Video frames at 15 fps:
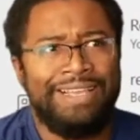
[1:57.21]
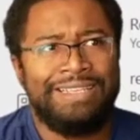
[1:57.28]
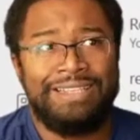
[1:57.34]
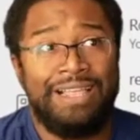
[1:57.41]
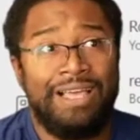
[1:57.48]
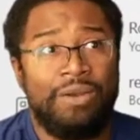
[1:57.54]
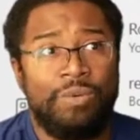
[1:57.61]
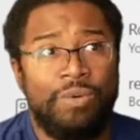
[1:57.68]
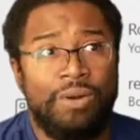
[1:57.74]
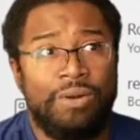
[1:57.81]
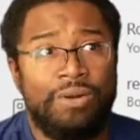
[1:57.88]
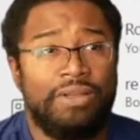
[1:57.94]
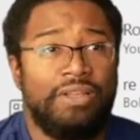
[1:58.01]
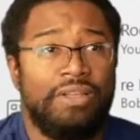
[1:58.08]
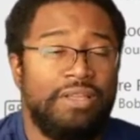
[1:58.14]
That's a lot of
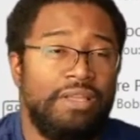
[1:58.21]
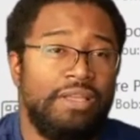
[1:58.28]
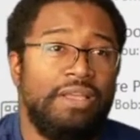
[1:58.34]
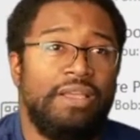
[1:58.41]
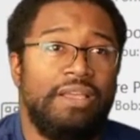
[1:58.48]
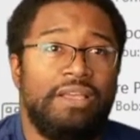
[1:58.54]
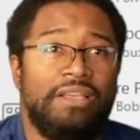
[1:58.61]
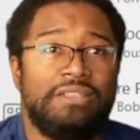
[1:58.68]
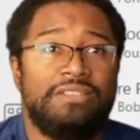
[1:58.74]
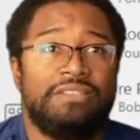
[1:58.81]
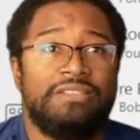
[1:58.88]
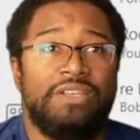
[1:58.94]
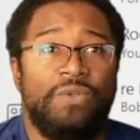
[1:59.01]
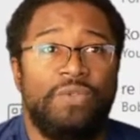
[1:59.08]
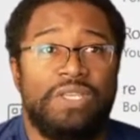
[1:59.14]
work.
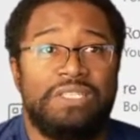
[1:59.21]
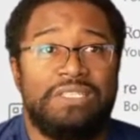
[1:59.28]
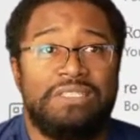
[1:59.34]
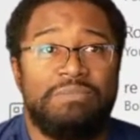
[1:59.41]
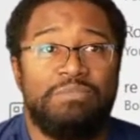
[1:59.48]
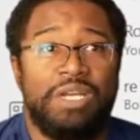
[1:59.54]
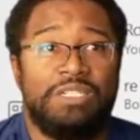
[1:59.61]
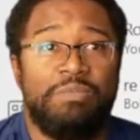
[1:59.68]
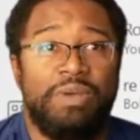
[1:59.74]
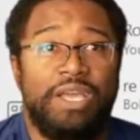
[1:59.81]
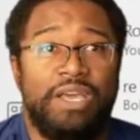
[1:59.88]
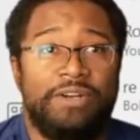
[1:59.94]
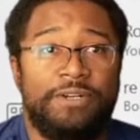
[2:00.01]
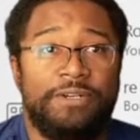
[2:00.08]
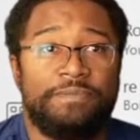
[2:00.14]
So this is much
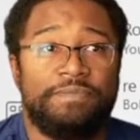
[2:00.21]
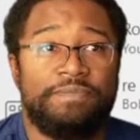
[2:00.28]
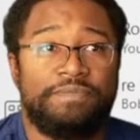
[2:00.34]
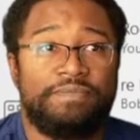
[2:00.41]
better.